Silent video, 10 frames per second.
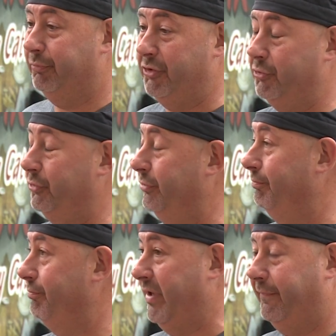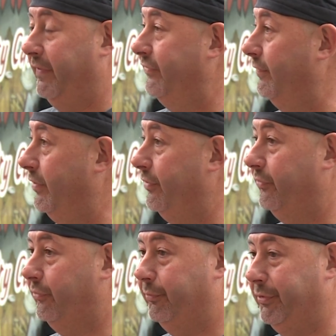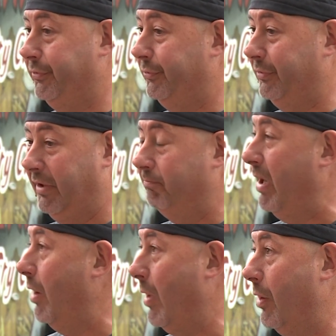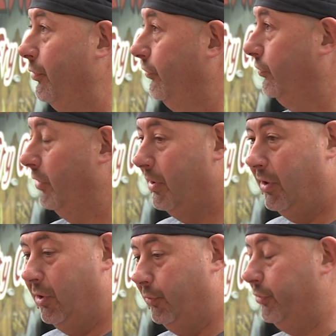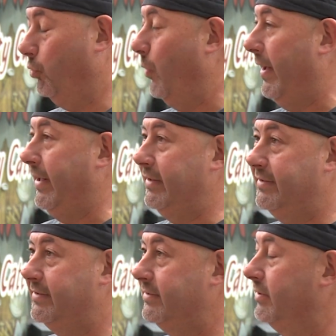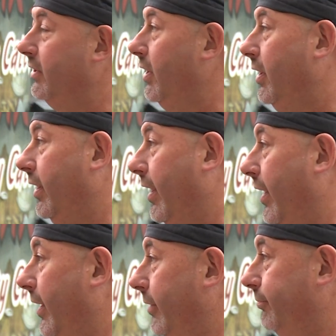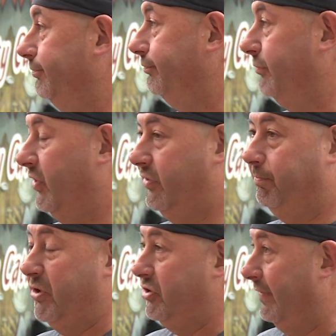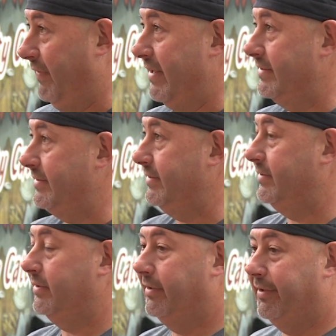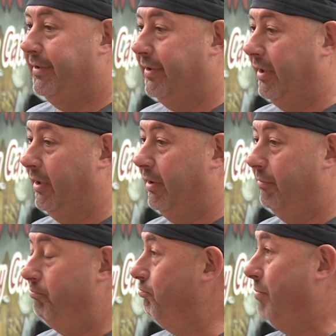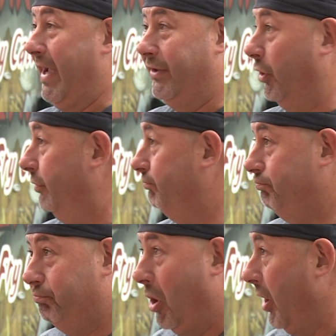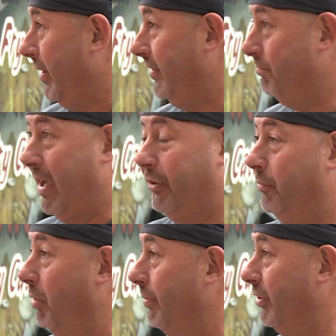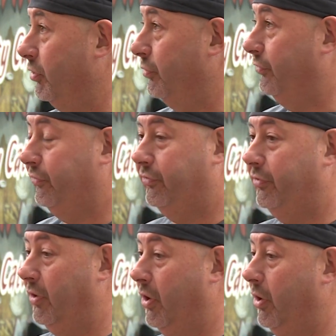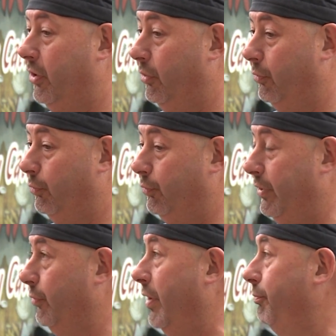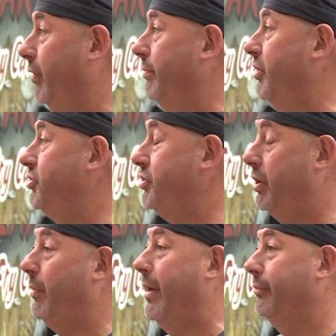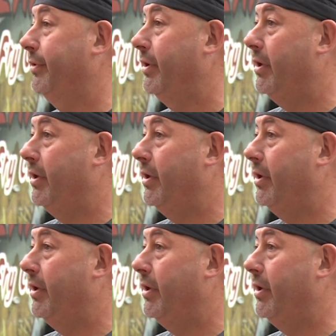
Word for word: we do many festivals, we do like powwows, we do weddings, um, special events, um, backyard parties, backyard barbecues. Uh, we run pretty much year round.